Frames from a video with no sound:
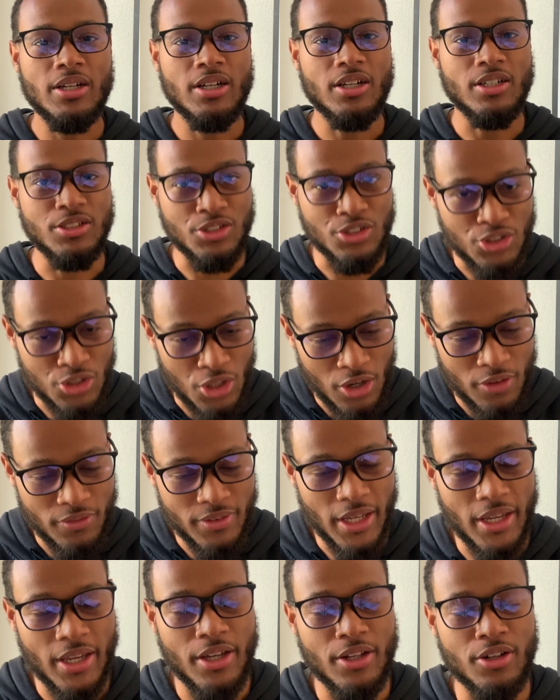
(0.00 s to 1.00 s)
conserve
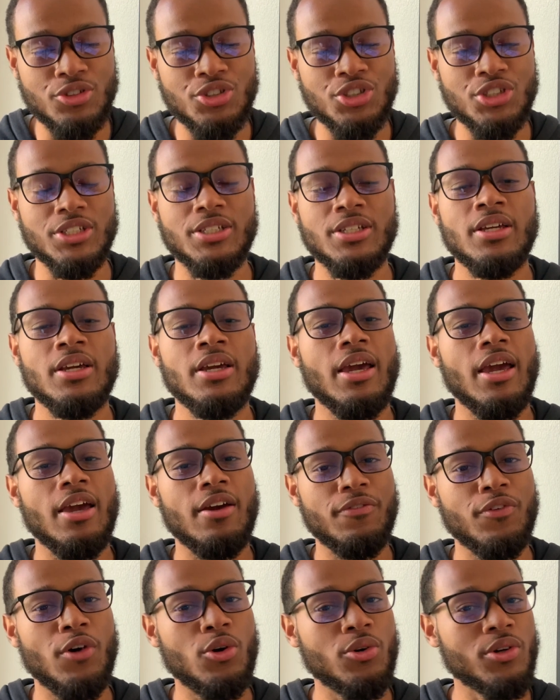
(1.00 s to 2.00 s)
their energy,
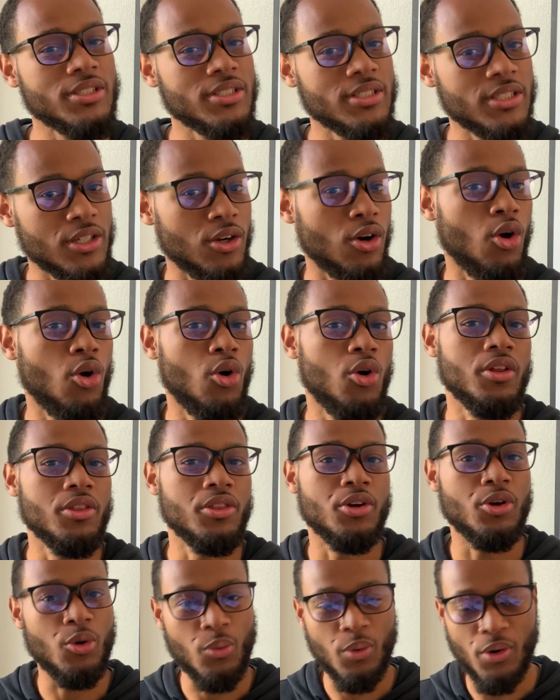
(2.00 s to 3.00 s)
and focus it on
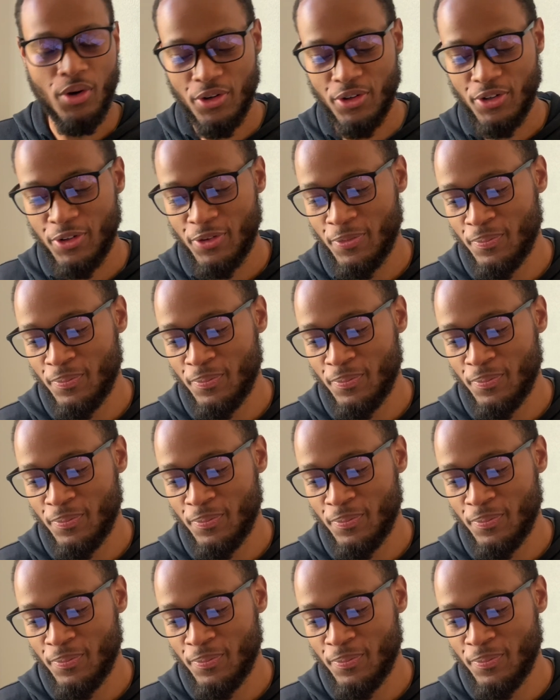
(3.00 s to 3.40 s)
their work.